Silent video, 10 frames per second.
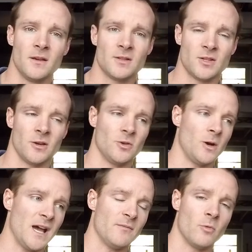So you'll
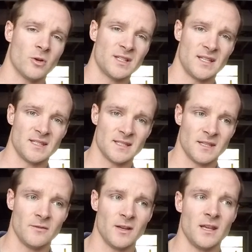have more
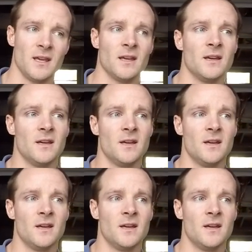sensitivity